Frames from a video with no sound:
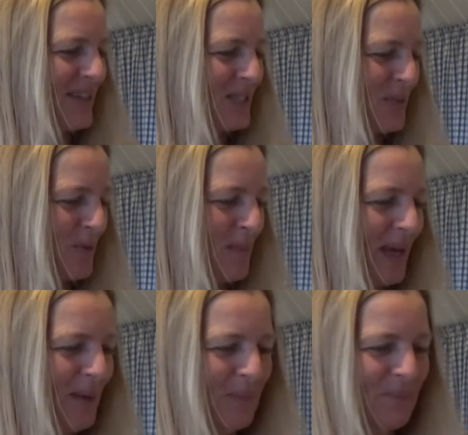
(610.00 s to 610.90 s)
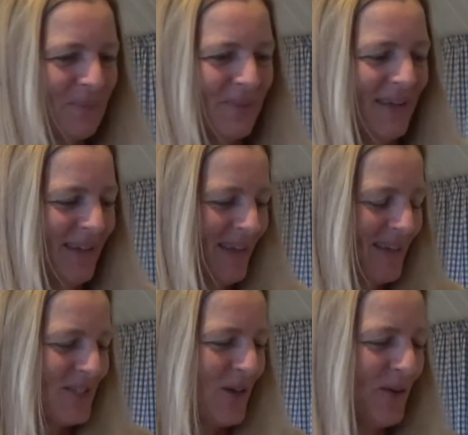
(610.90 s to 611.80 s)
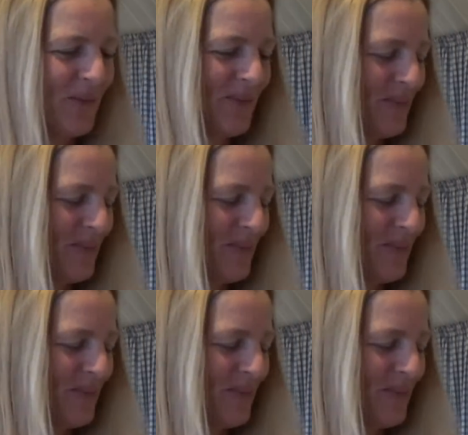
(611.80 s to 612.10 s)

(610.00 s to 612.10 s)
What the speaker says: this with me. So